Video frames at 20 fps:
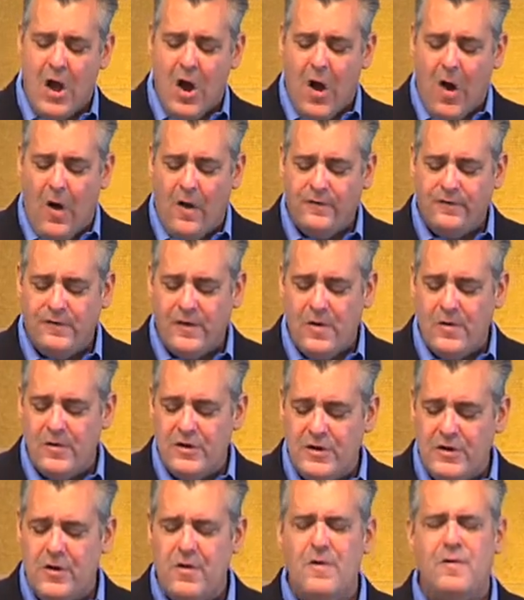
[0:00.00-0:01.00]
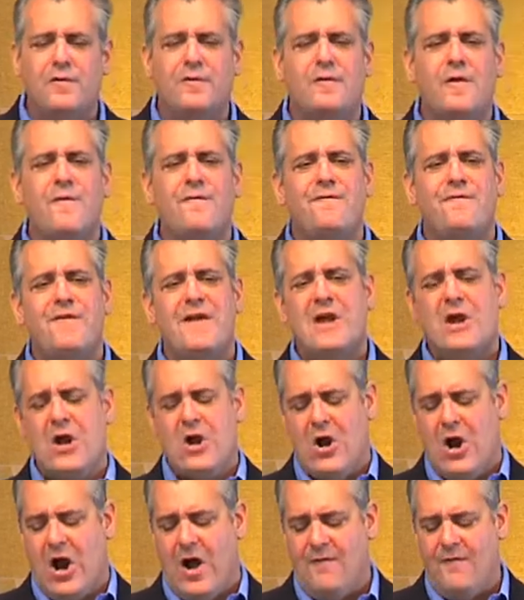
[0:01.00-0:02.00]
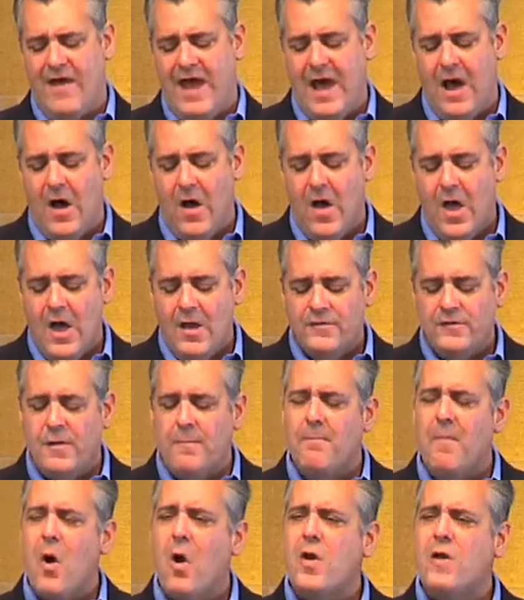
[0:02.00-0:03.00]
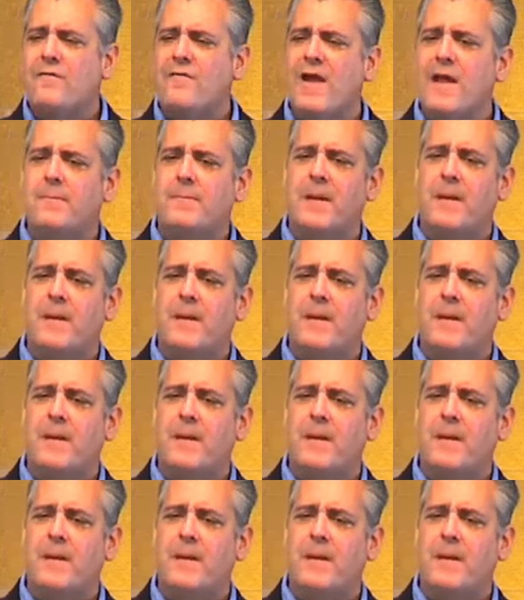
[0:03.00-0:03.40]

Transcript: also use the fear of hell to motivate